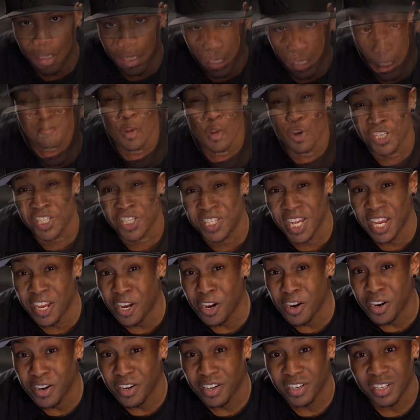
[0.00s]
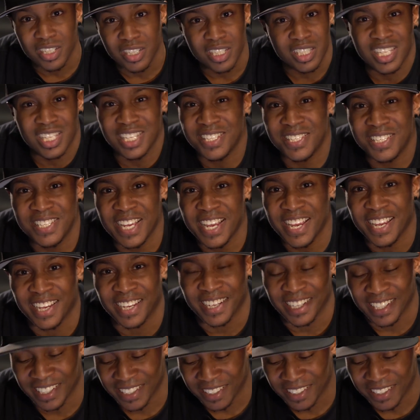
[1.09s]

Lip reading: If you're a singer, then sing.